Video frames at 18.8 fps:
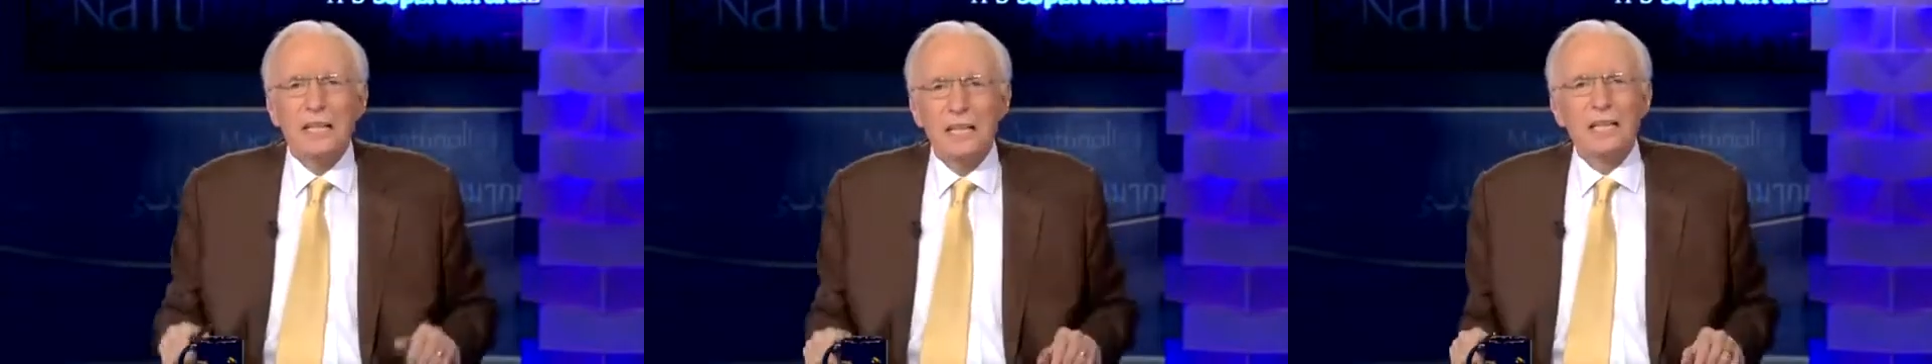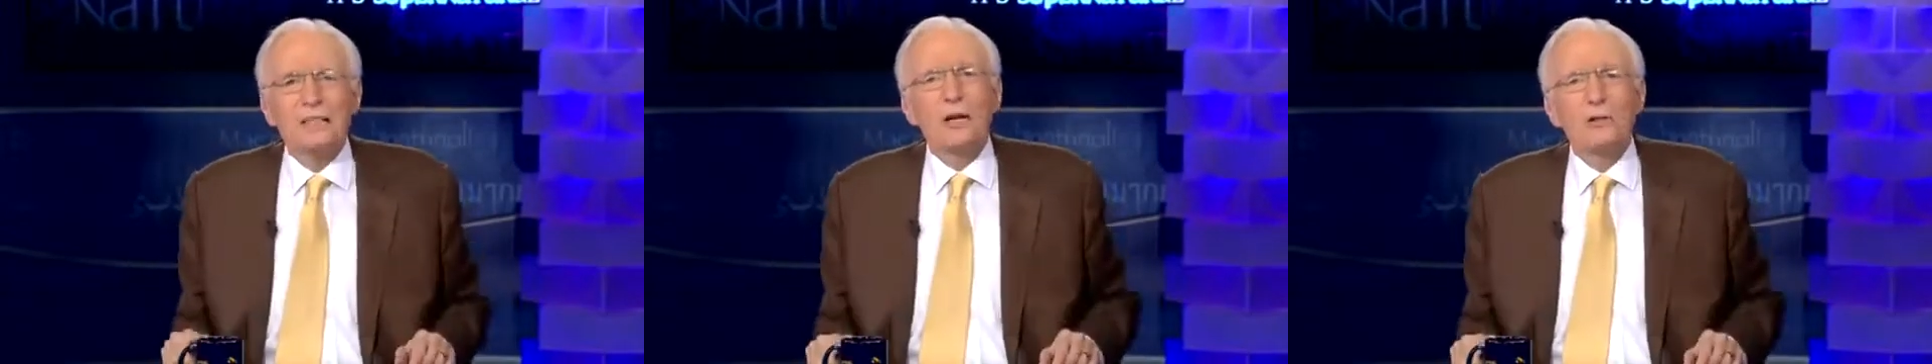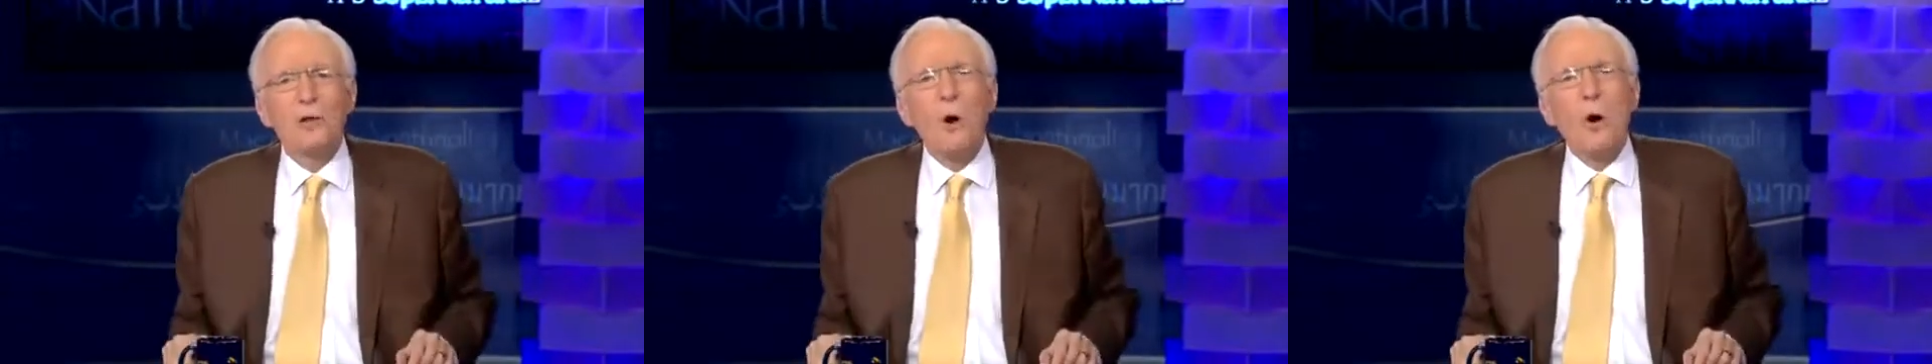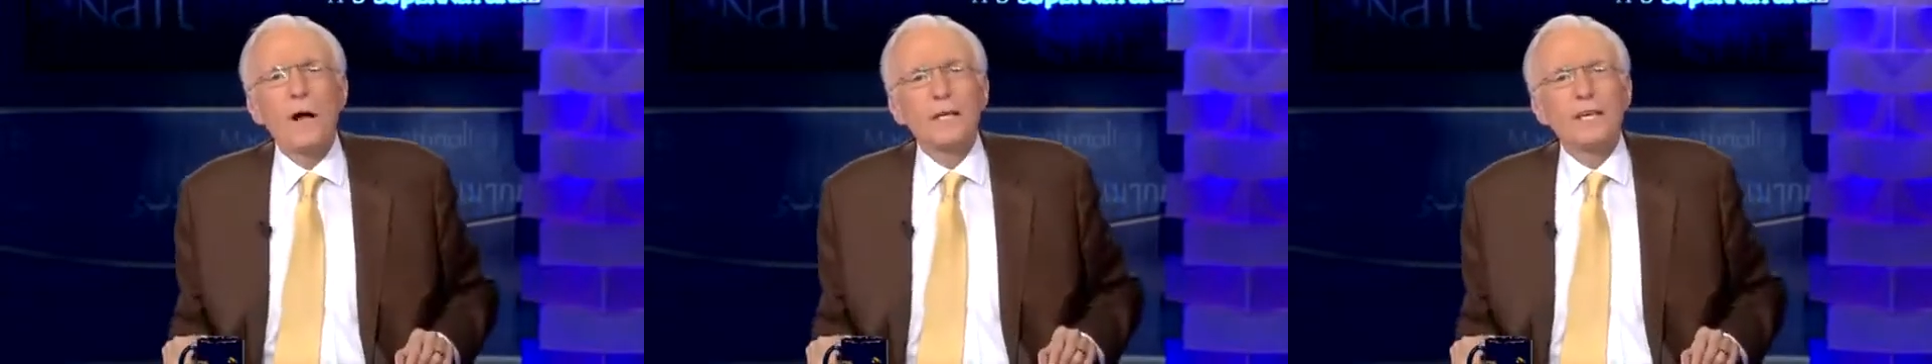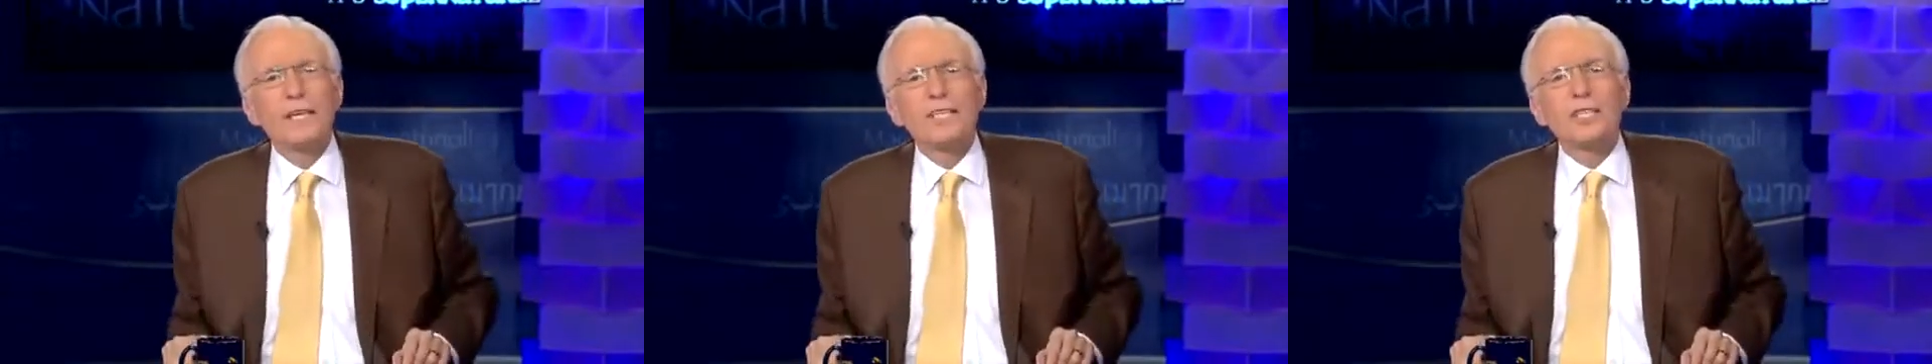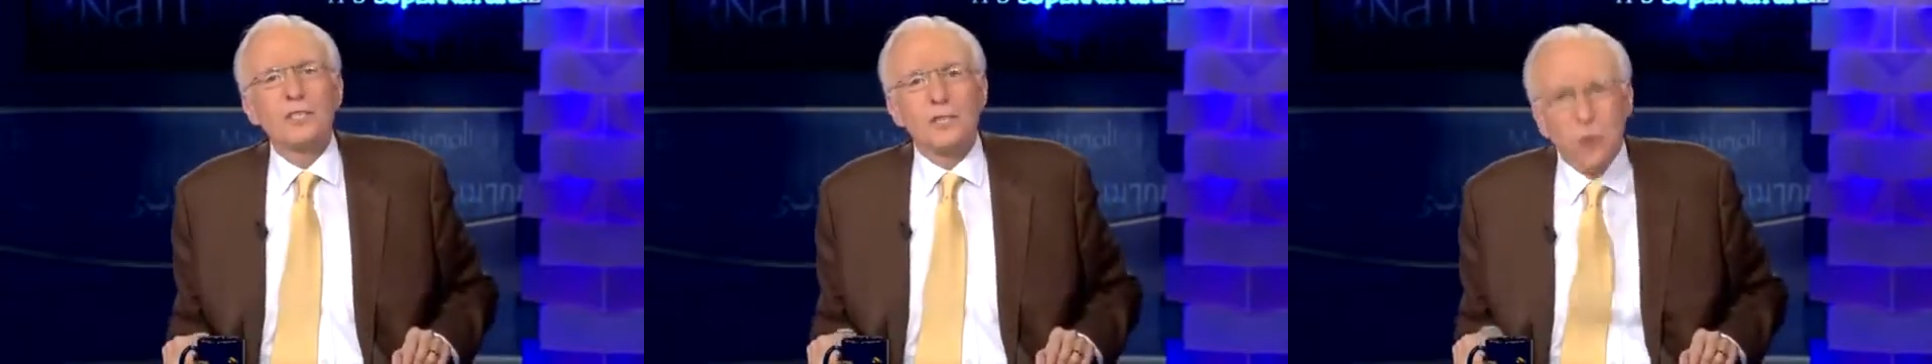that the Lord
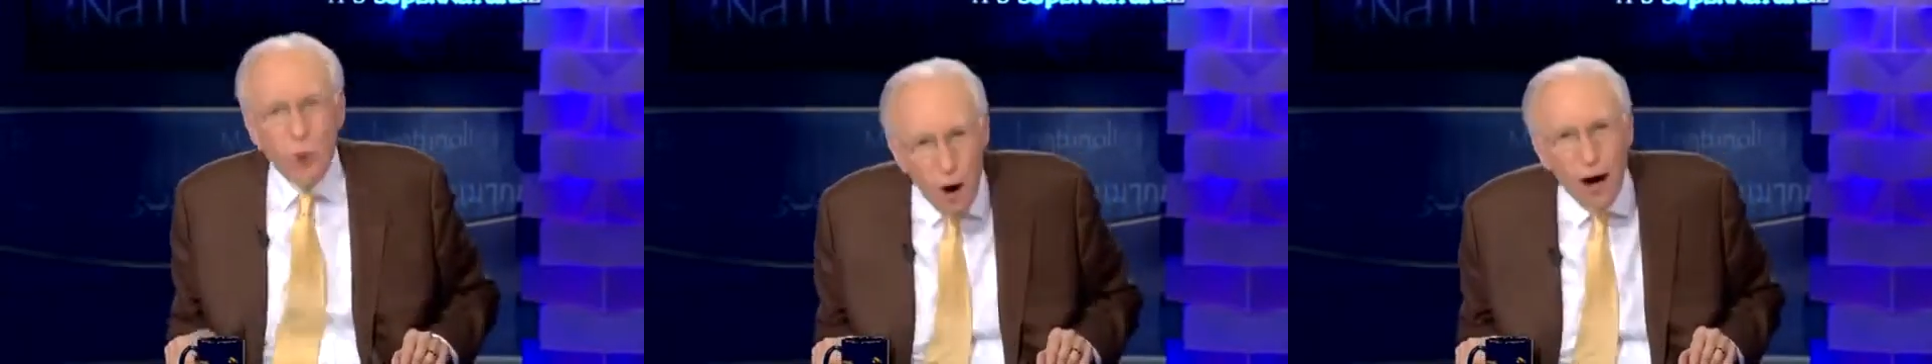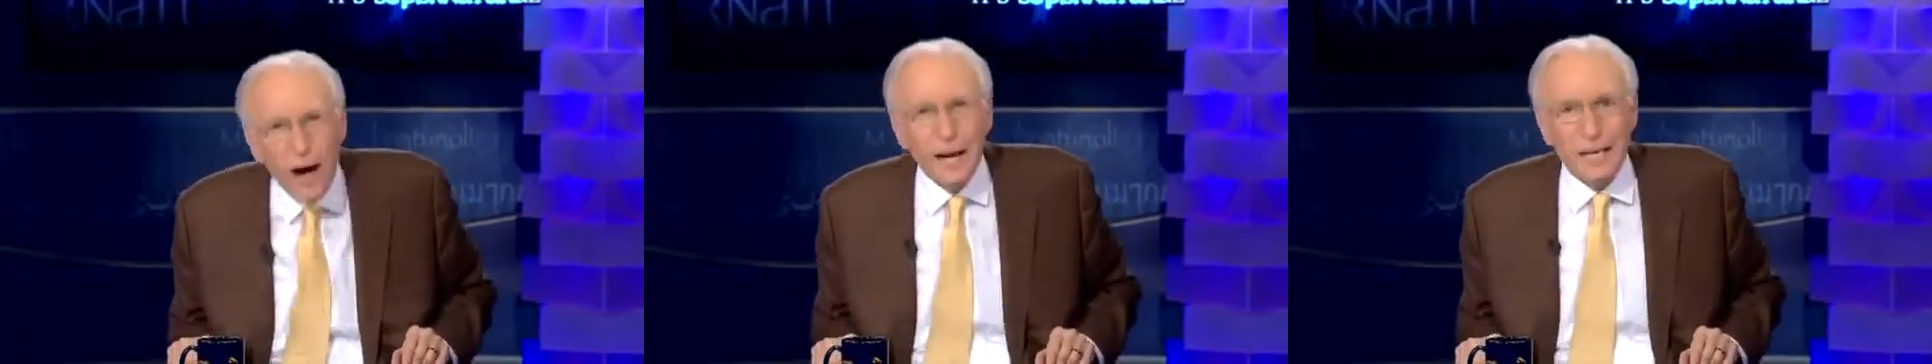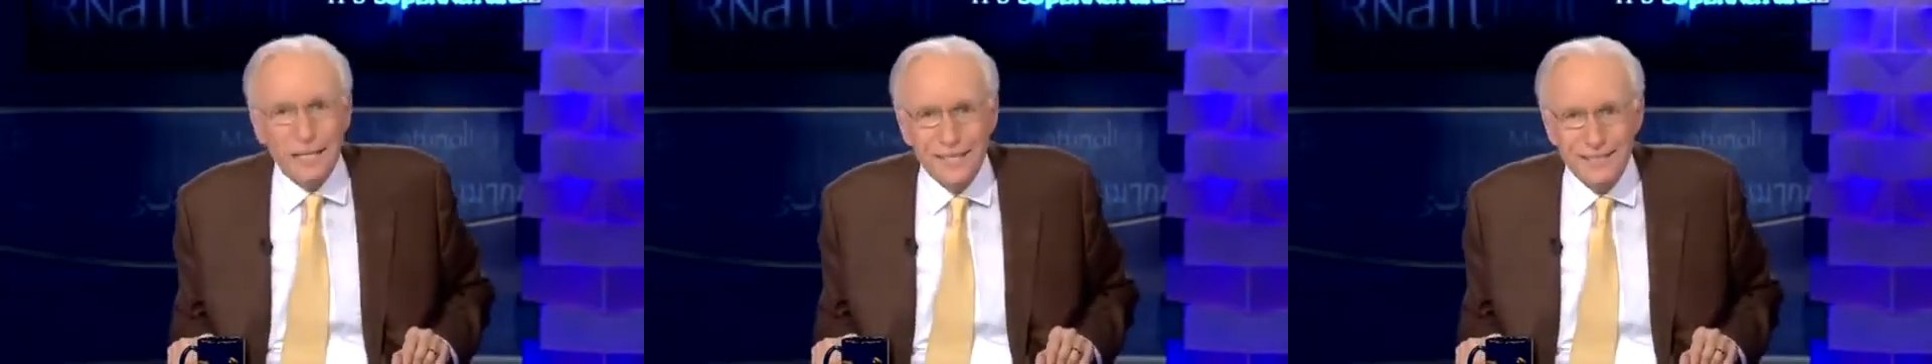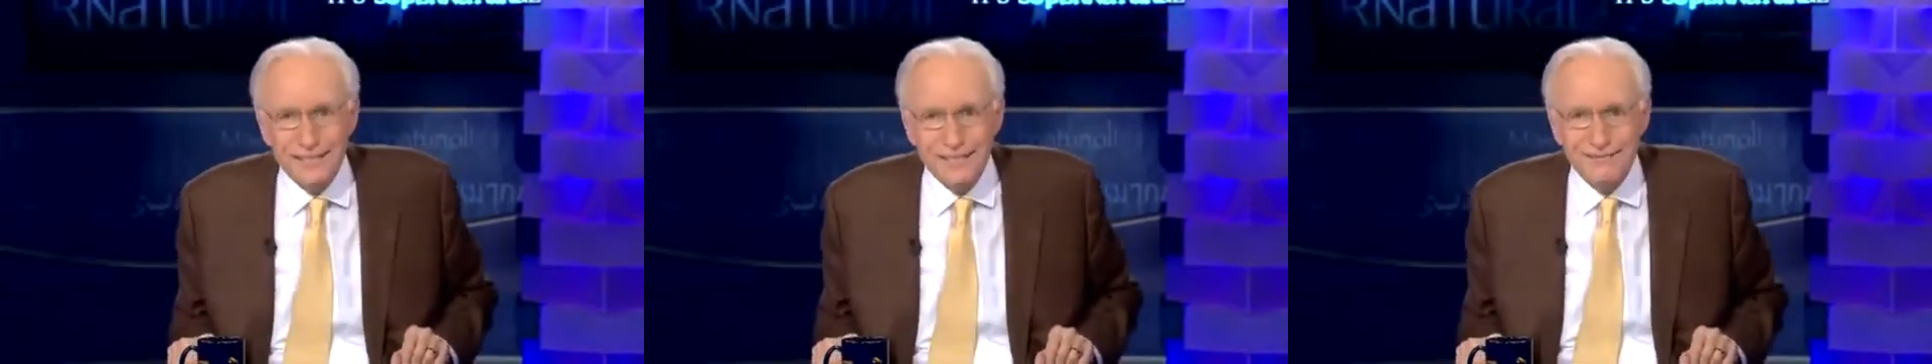is good.